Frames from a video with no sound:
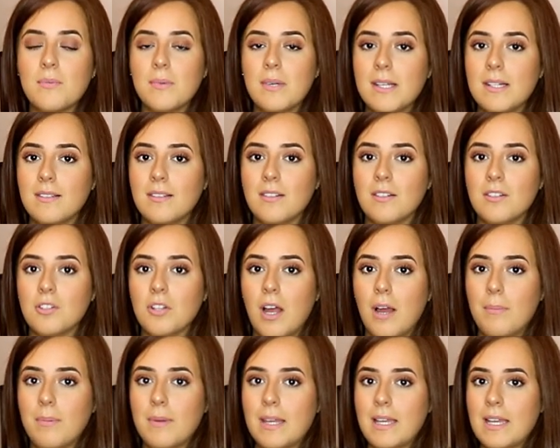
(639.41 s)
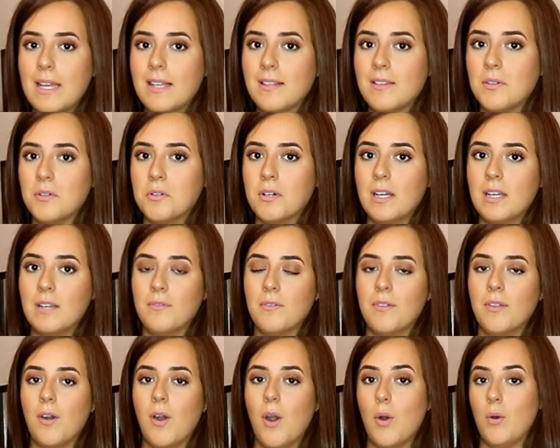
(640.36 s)
went shopping at Torrid for
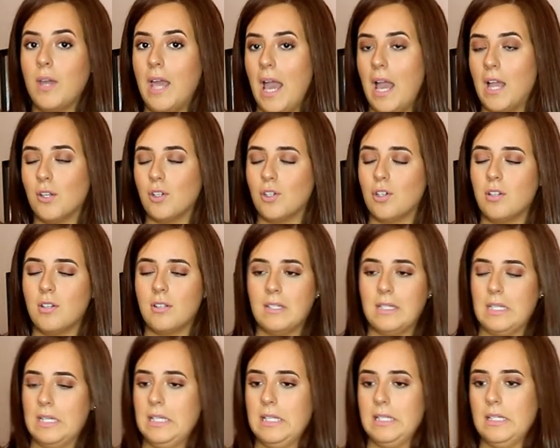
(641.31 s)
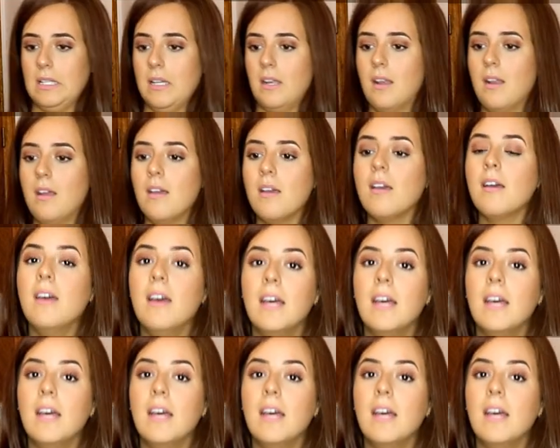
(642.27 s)
the Hopcash season,